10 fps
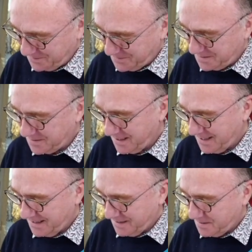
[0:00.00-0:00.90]
you've just
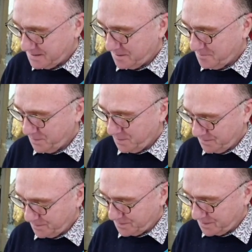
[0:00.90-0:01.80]
done
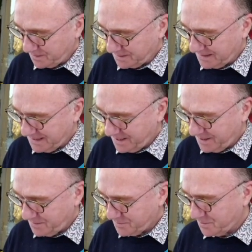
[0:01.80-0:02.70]
beautiful drawings, and now
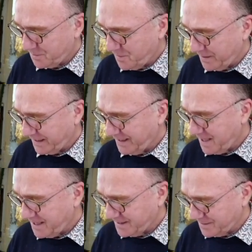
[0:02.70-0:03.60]
you're drawing
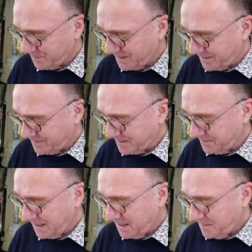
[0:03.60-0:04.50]
lines all over
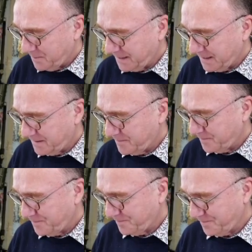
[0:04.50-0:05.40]
them. But
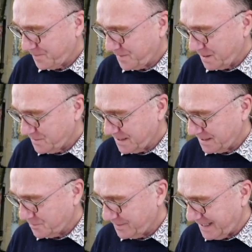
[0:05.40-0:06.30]
those
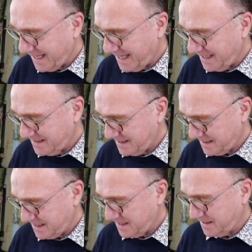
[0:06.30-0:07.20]
things are on the
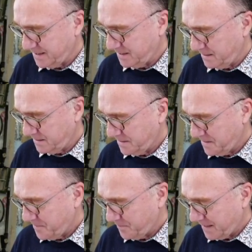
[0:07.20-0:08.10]
inside,
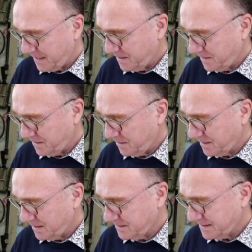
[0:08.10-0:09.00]
and you
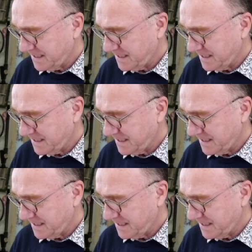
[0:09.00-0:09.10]
can't